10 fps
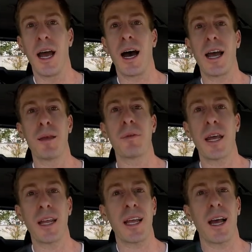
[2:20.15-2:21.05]
I am
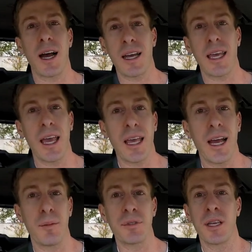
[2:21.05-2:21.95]
getting
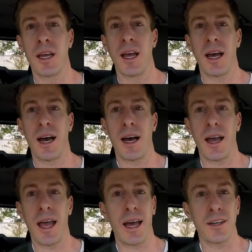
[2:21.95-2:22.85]
K-cups
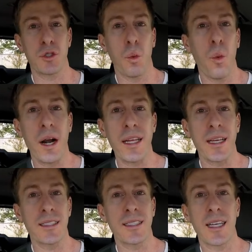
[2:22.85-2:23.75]
at 20
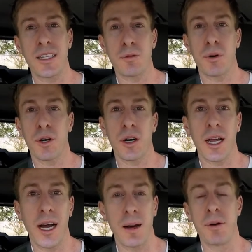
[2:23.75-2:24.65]
cents per
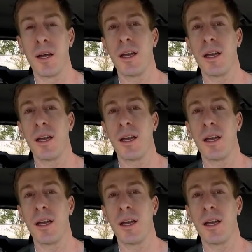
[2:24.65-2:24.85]
cup.